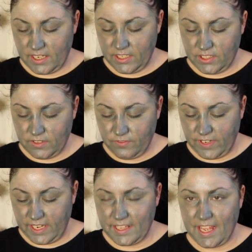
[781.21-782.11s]
I need to
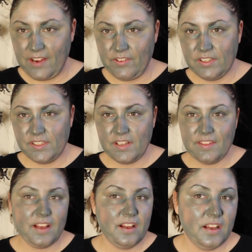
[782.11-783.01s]
fill in the areas
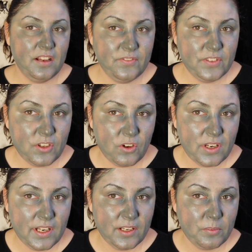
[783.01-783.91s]
that have gone a
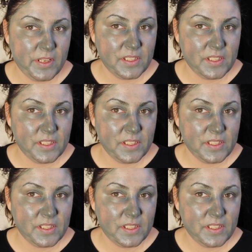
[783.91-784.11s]
little bit